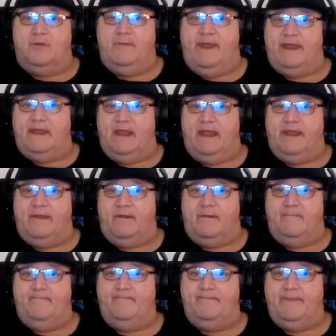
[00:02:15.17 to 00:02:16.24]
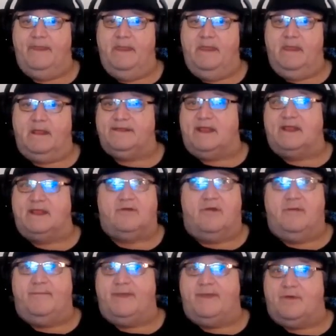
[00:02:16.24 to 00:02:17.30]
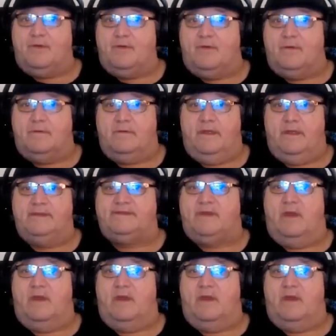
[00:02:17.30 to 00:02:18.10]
domain later because I thought it'd be cool.